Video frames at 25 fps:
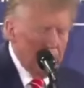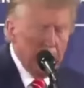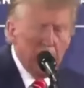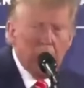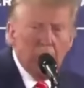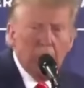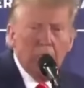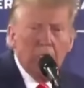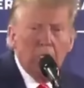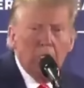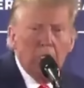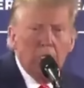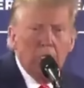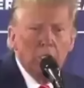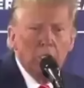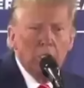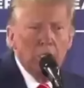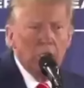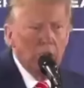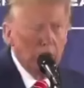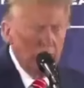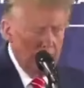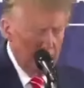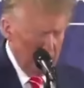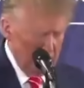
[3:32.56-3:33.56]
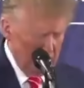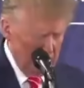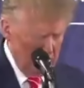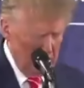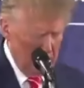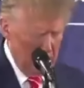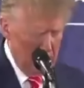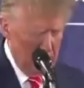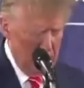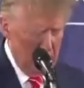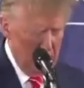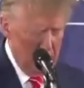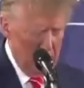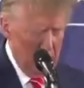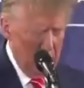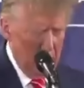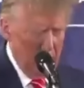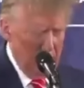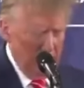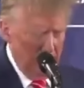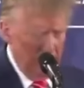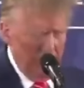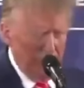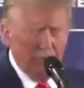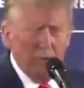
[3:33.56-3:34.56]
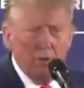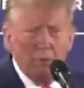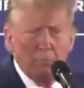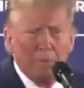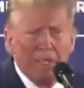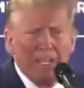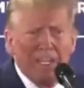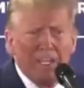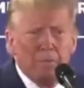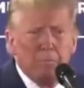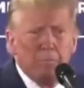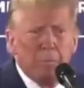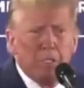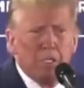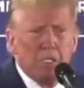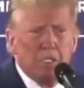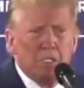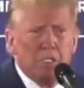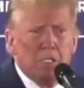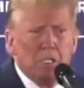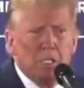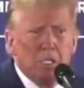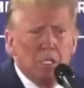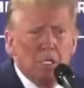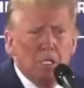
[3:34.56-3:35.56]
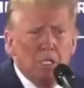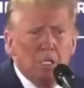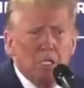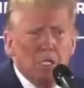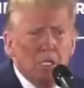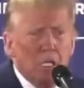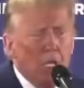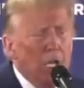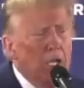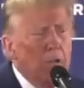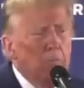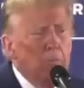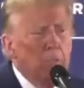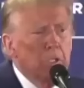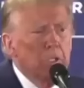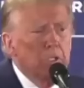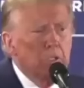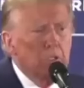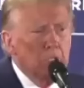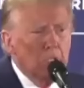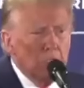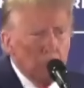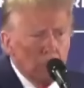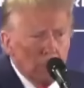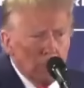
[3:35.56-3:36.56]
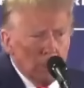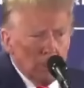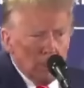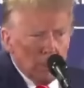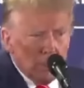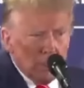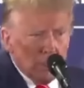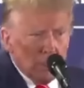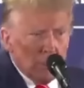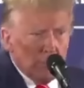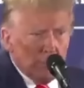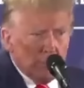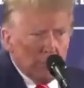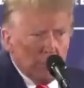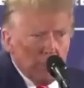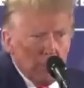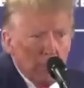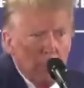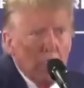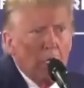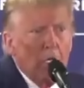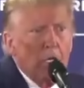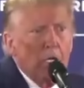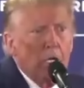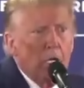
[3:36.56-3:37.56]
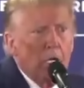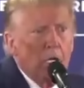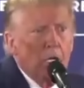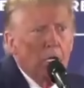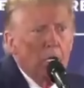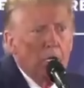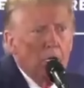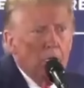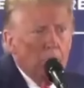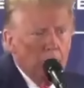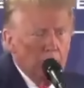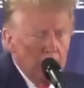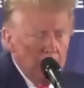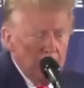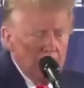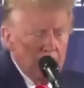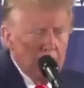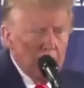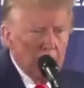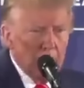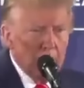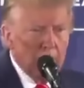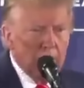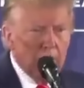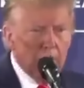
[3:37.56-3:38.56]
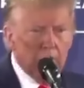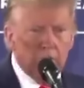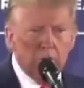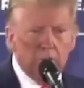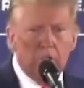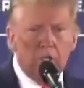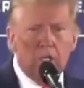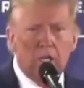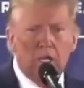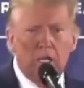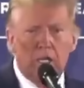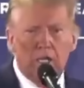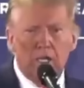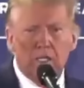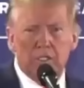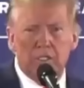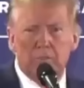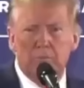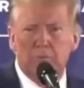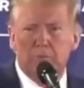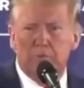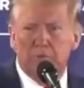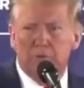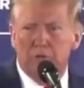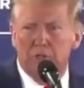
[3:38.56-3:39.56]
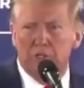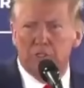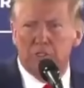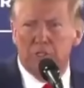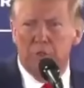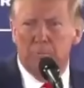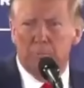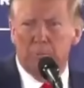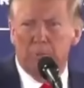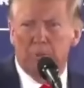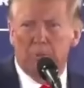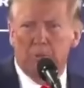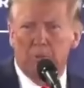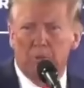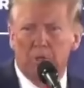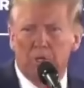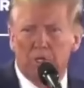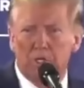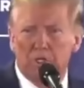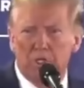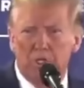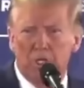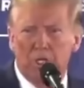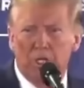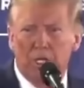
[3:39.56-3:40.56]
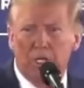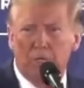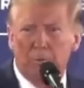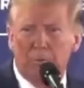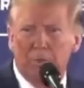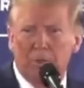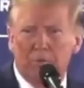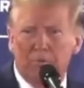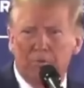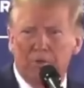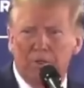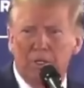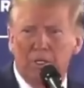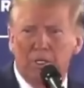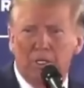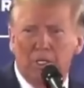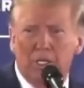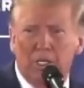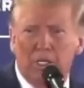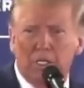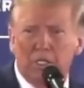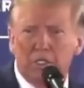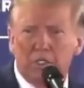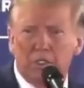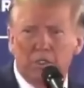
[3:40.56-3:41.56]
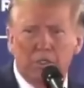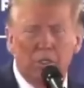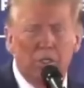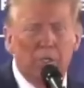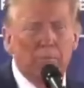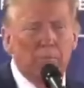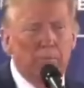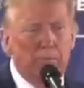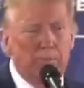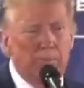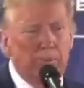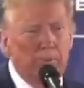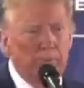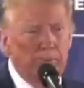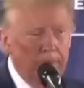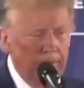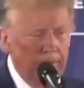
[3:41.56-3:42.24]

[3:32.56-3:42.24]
Bill from N B C. Over, uh. So the guy asked him a very simple question, like about vanilla ice cream.